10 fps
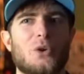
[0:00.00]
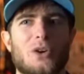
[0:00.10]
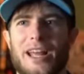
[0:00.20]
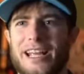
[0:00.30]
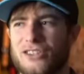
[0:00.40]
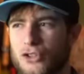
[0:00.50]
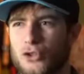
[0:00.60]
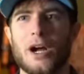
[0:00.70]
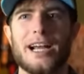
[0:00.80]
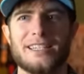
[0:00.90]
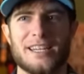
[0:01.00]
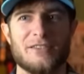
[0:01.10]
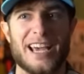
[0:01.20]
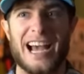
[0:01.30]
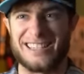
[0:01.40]
or like to try and
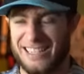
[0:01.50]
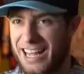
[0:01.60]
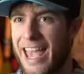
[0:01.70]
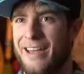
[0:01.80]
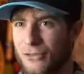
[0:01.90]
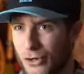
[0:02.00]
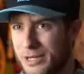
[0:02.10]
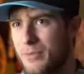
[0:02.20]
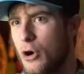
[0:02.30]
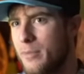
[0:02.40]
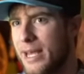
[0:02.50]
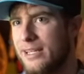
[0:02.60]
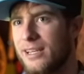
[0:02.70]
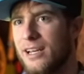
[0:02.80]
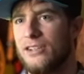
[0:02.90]
save gas at every moment